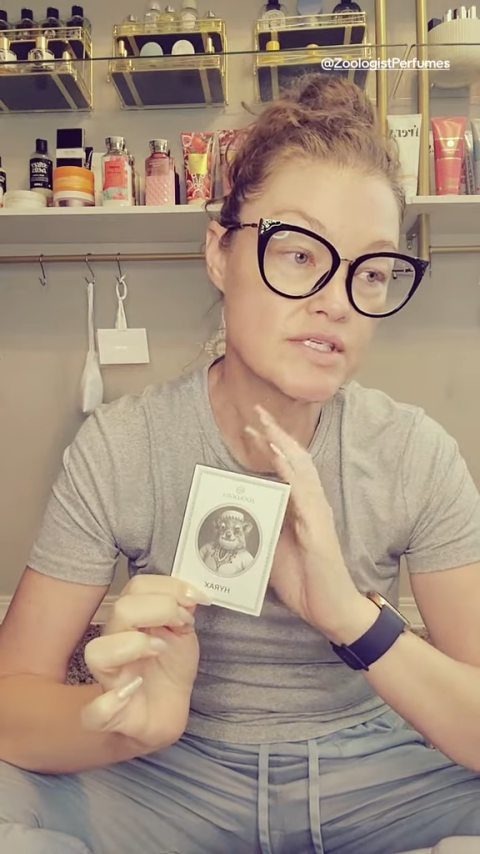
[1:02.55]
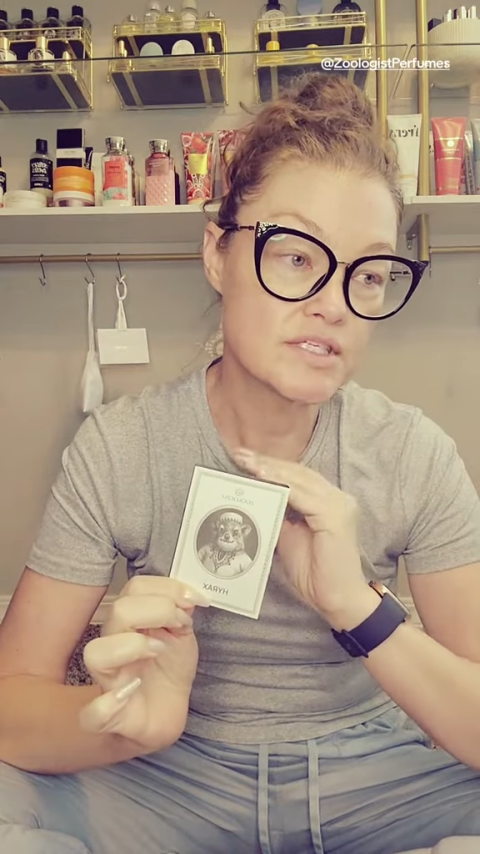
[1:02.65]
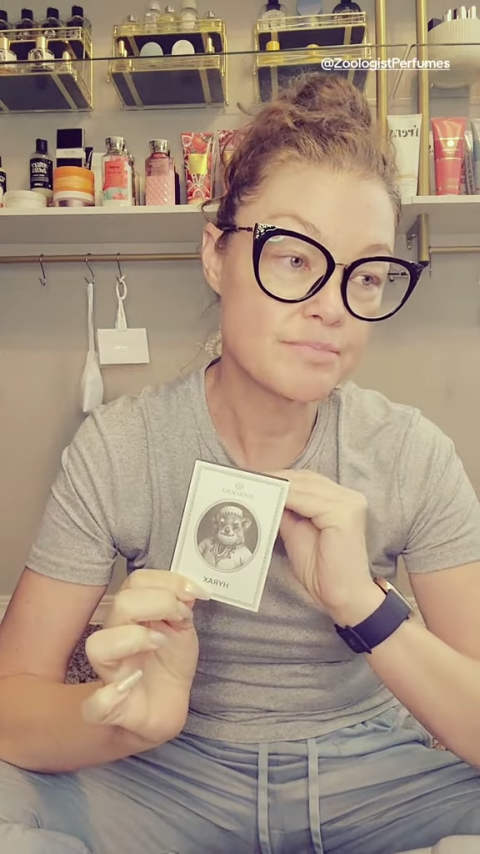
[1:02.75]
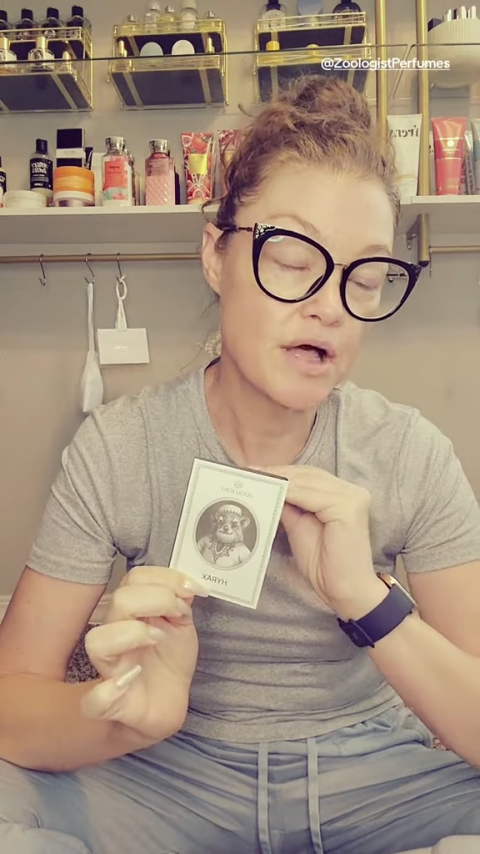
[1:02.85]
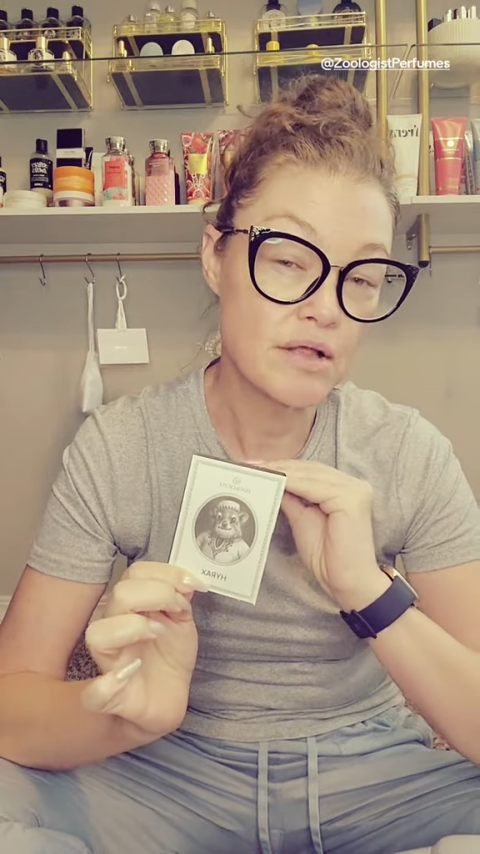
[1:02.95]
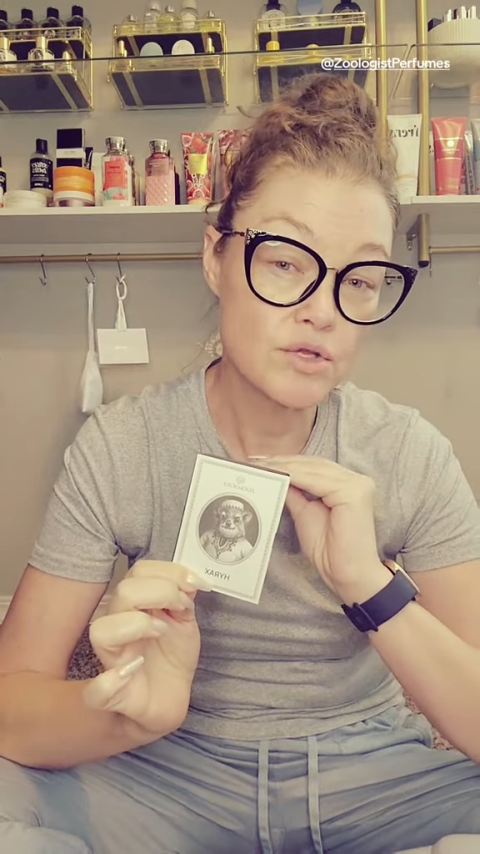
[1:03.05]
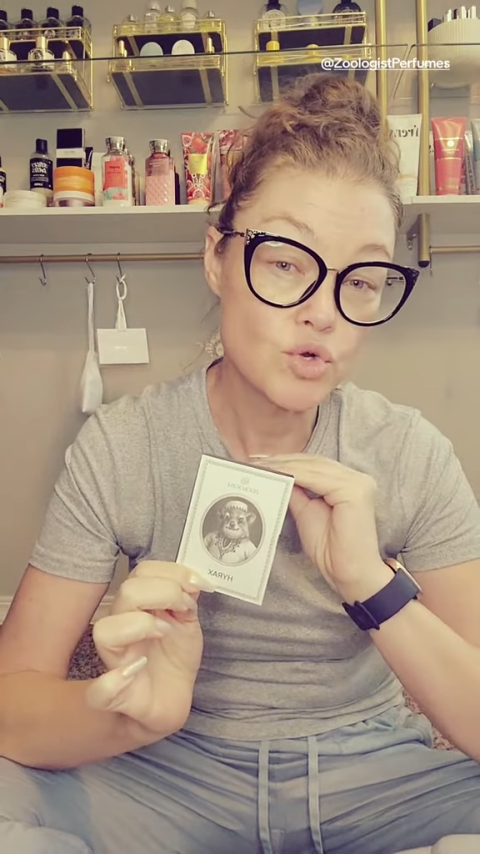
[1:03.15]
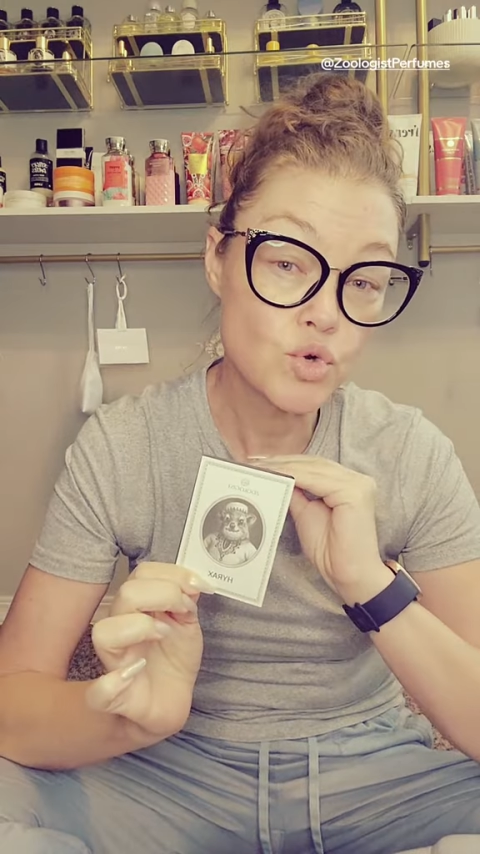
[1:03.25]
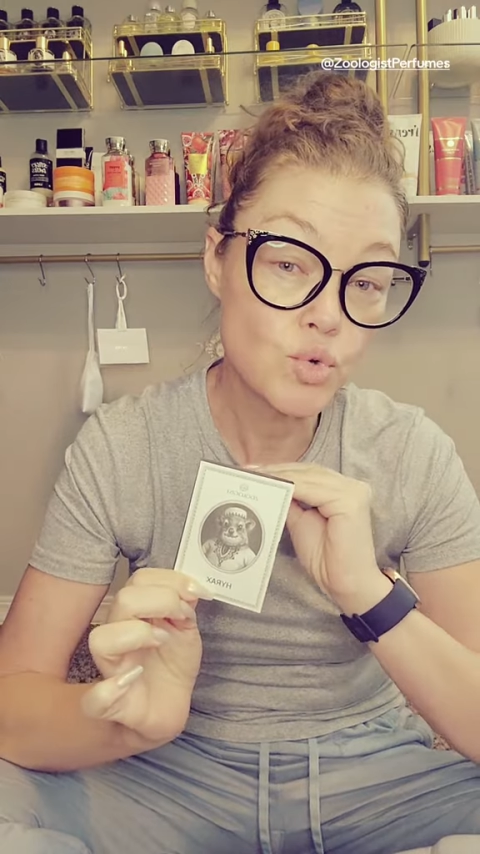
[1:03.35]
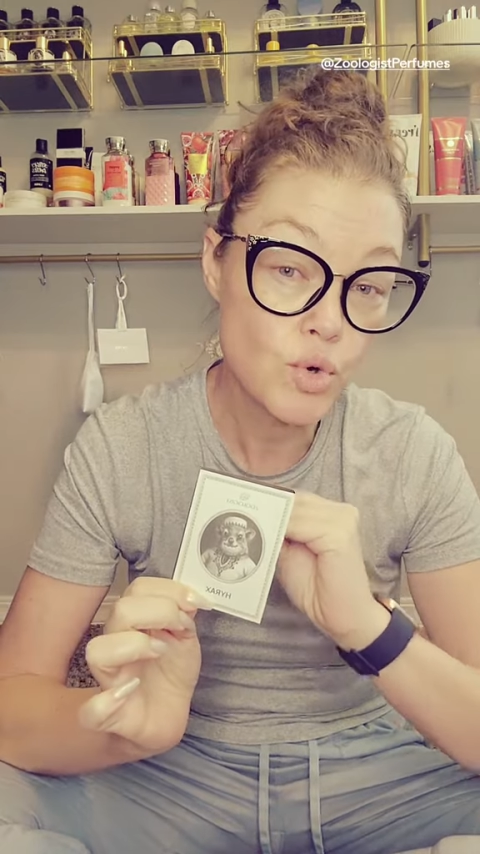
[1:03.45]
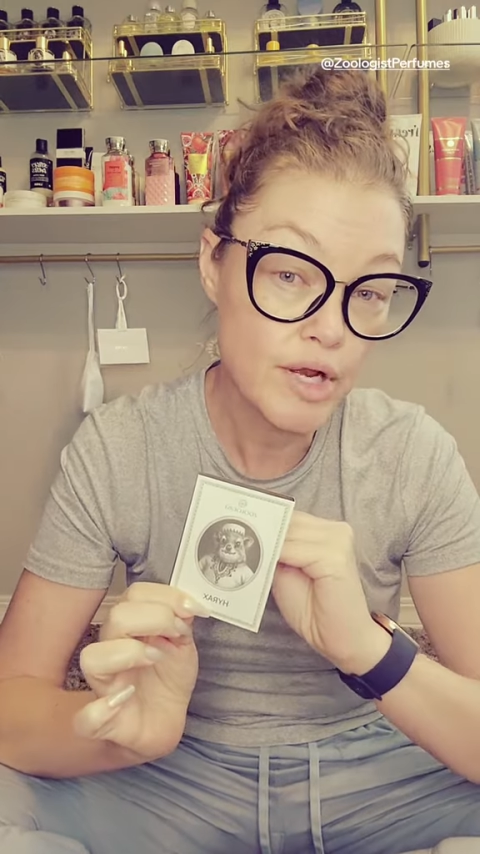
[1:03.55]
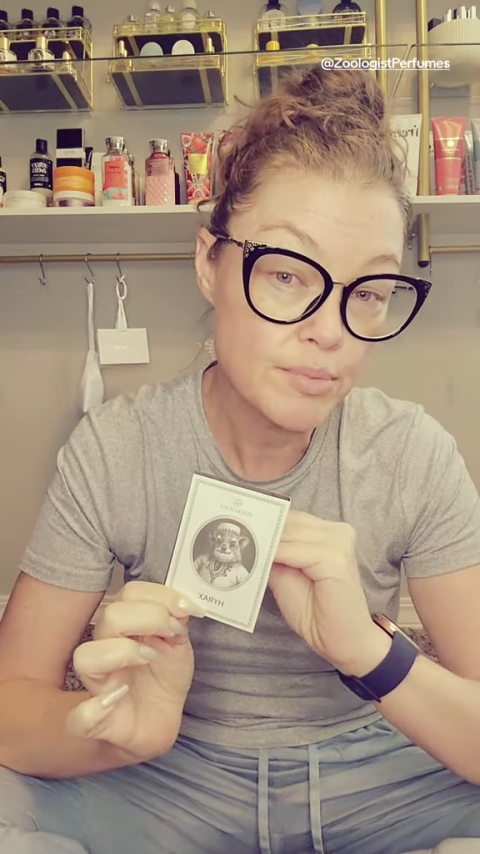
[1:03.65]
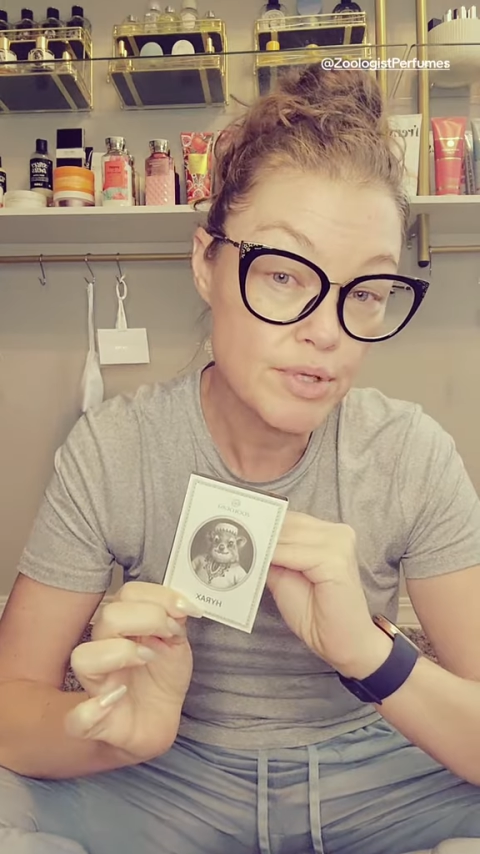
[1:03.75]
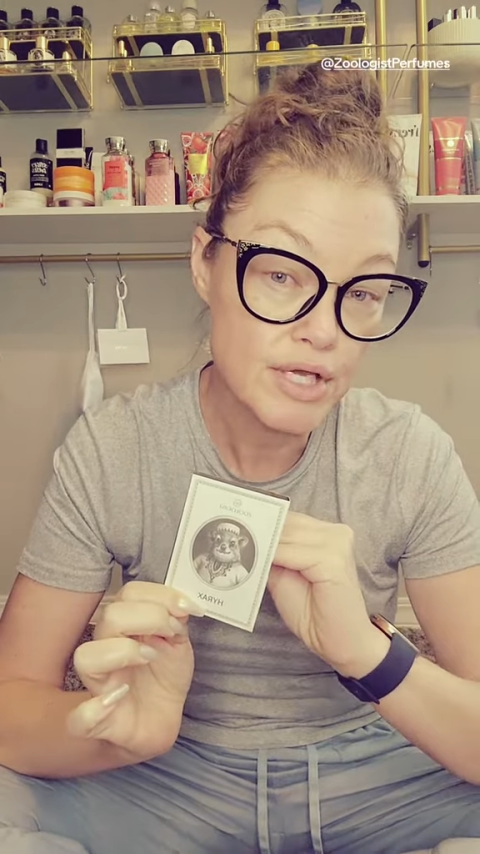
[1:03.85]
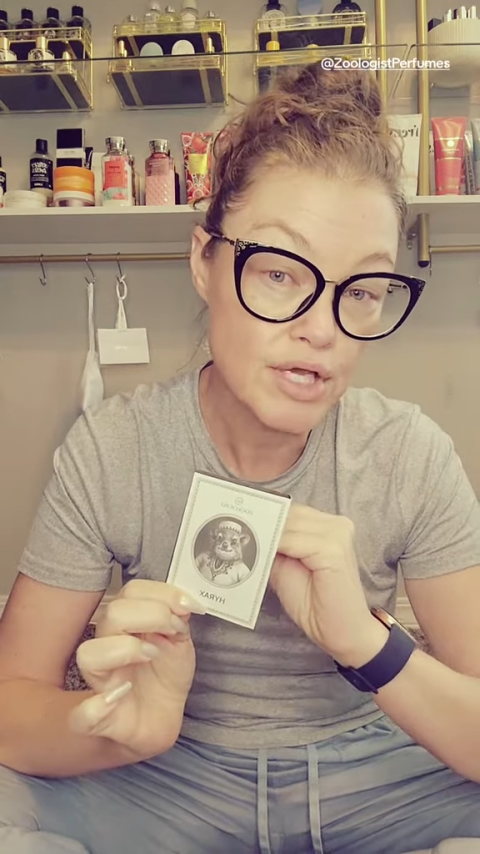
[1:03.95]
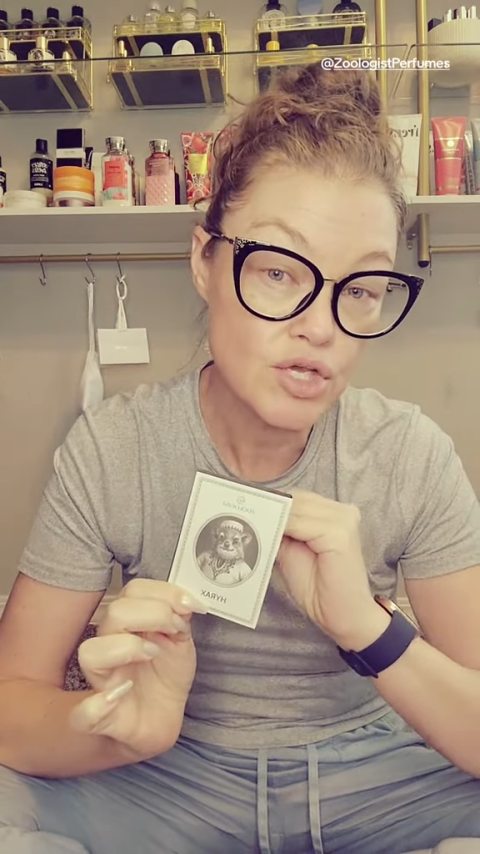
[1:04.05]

smell incredibly